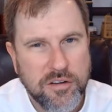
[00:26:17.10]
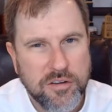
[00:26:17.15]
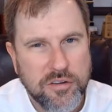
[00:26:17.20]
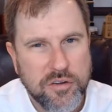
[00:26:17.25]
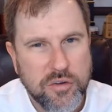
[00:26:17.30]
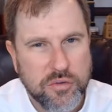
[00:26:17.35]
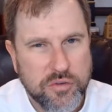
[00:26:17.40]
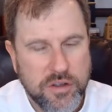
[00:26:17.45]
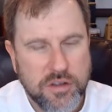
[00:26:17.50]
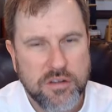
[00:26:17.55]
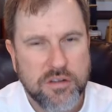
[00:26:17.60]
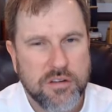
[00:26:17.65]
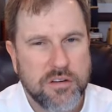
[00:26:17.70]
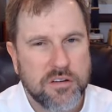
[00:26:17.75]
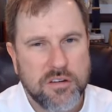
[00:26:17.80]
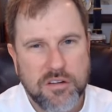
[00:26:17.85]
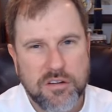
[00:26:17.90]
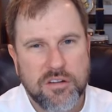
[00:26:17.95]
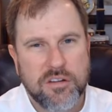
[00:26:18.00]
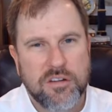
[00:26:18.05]
You see,
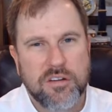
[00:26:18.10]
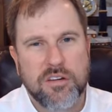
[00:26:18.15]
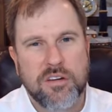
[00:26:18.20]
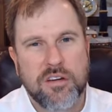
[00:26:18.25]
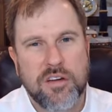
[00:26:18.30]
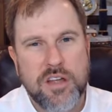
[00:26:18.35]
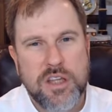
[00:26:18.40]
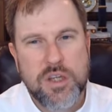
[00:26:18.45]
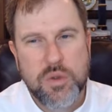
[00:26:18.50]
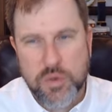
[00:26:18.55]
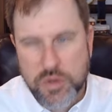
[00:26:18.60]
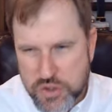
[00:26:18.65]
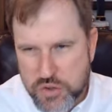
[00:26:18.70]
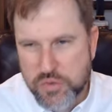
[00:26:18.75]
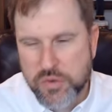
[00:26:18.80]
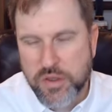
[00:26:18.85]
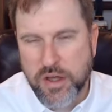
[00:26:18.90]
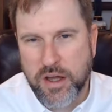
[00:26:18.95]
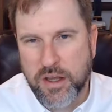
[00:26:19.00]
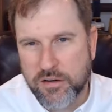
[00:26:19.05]
you would
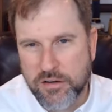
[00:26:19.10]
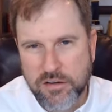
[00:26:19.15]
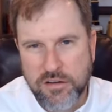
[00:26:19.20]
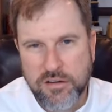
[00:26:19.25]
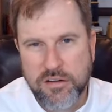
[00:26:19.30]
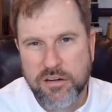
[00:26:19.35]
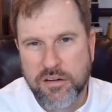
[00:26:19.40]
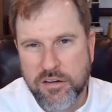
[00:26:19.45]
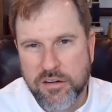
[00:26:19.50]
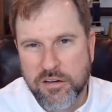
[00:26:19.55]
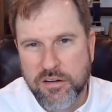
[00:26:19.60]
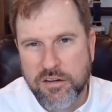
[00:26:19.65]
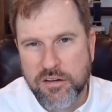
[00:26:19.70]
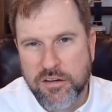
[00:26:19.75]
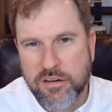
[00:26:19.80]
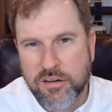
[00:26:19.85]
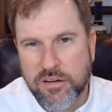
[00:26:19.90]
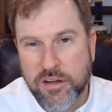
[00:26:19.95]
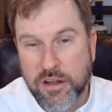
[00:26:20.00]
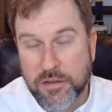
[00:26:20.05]
do that.
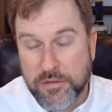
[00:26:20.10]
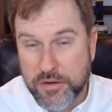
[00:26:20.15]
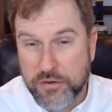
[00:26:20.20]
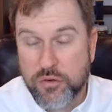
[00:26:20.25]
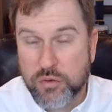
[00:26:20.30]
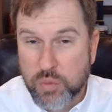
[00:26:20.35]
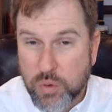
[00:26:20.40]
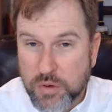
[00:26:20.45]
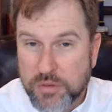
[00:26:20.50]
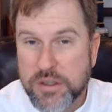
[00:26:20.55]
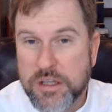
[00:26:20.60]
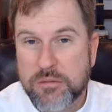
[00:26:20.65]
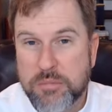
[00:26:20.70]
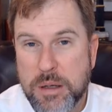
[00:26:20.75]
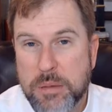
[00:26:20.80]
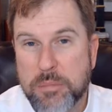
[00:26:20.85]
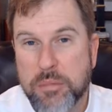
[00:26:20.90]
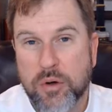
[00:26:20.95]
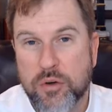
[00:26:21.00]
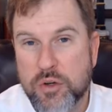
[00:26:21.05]
And this is what these
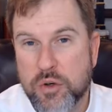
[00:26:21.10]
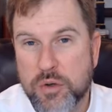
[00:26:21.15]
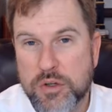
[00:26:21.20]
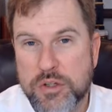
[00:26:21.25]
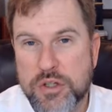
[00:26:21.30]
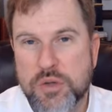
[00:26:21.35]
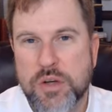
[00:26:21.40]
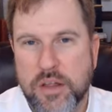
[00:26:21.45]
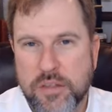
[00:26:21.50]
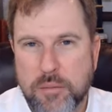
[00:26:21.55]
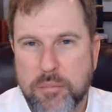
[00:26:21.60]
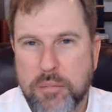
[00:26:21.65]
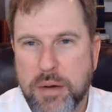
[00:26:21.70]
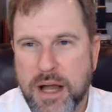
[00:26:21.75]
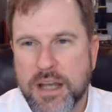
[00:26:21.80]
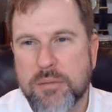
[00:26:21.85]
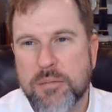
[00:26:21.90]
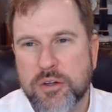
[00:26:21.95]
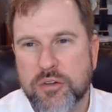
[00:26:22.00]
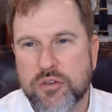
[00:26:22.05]
people are doing too. Now, the
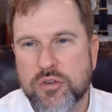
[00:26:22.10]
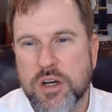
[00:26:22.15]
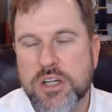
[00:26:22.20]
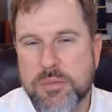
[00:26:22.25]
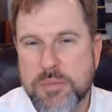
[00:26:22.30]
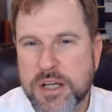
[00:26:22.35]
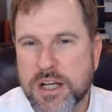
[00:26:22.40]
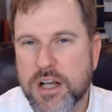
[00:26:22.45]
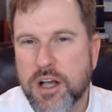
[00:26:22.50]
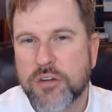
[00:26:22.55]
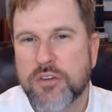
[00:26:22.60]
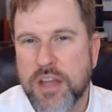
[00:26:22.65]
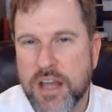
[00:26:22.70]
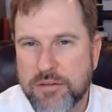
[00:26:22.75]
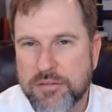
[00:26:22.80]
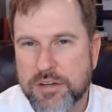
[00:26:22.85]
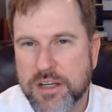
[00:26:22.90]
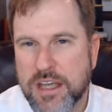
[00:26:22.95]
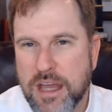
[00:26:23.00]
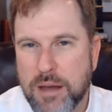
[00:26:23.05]
Biden administration, because they
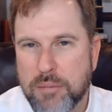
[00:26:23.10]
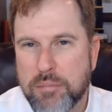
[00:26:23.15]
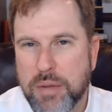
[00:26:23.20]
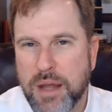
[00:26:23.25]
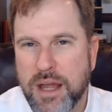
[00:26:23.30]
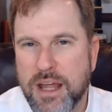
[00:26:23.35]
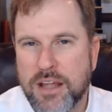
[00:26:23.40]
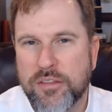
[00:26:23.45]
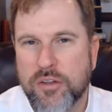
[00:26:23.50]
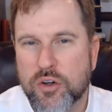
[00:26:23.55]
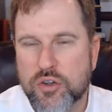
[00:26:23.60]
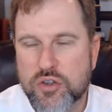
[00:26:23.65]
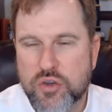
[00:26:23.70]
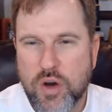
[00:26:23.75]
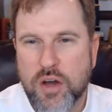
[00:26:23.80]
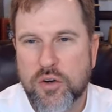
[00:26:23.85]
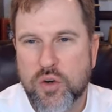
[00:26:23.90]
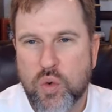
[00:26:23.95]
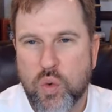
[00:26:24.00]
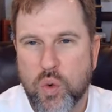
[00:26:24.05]
have to campaign, they're
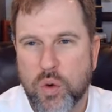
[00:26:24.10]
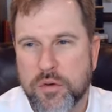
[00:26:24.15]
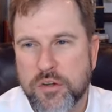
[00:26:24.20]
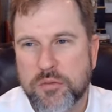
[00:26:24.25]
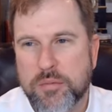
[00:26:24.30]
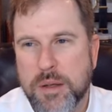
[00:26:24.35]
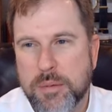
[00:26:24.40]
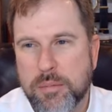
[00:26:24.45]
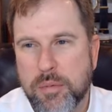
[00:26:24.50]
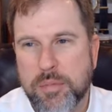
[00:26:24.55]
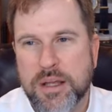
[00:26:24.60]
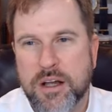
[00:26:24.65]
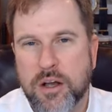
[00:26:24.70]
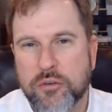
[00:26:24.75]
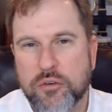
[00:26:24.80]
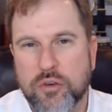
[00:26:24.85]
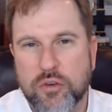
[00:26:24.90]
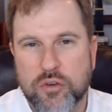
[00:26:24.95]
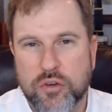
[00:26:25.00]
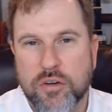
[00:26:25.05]
trying to court these people
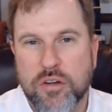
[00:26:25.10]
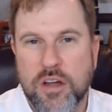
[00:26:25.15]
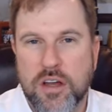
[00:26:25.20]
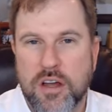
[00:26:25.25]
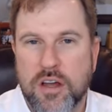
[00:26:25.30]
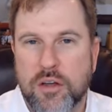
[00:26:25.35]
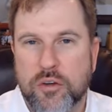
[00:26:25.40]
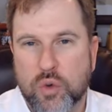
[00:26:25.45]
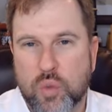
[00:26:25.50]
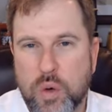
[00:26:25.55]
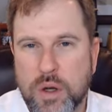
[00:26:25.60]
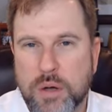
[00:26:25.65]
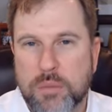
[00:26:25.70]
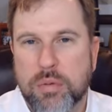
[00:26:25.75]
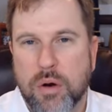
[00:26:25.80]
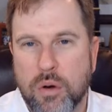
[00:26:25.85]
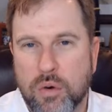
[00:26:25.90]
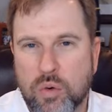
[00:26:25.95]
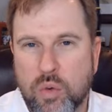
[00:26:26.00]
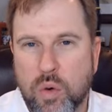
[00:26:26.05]
because there's a quid
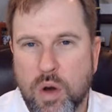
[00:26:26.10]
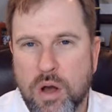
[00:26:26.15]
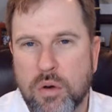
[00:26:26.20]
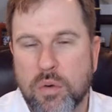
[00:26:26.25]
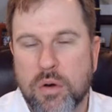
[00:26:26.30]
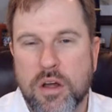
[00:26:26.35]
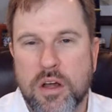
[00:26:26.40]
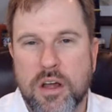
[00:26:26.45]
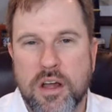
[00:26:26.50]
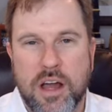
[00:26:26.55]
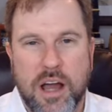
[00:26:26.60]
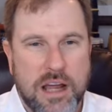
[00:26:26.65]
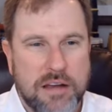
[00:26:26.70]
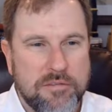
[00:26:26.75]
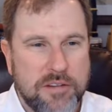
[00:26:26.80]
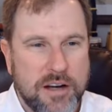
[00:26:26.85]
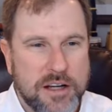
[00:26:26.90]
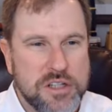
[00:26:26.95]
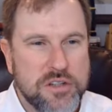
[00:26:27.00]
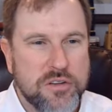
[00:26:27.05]
pro quo. I
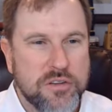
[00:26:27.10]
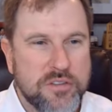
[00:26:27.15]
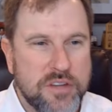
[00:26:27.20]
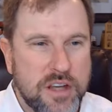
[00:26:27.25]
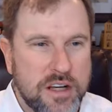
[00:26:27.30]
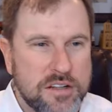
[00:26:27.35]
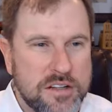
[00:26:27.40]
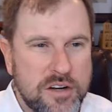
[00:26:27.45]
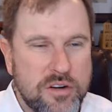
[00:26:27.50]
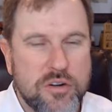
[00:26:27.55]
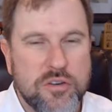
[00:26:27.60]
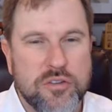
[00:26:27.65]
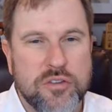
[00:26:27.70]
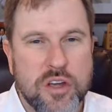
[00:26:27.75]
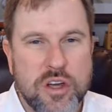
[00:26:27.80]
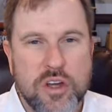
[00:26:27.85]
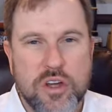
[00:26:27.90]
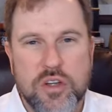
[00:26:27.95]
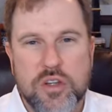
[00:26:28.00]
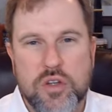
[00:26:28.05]
invite you to state dinners.
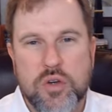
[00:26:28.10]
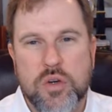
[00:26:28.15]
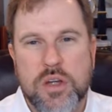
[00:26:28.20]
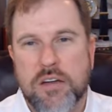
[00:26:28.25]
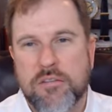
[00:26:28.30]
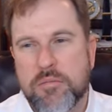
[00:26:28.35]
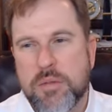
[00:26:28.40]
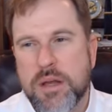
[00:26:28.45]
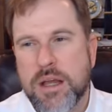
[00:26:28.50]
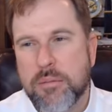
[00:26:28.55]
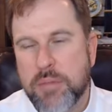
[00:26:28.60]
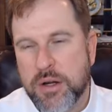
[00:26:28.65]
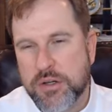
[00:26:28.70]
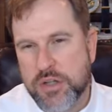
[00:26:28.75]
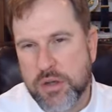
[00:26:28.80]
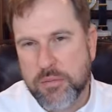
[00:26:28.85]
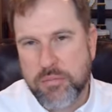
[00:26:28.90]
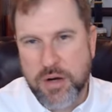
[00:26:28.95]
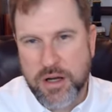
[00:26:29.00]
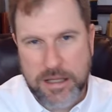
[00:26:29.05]
You give me a bunch
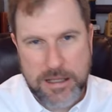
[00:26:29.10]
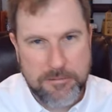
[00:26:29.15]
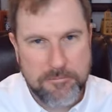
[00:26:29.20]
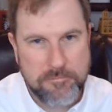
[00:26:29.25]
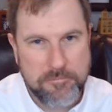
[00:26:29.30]
of money.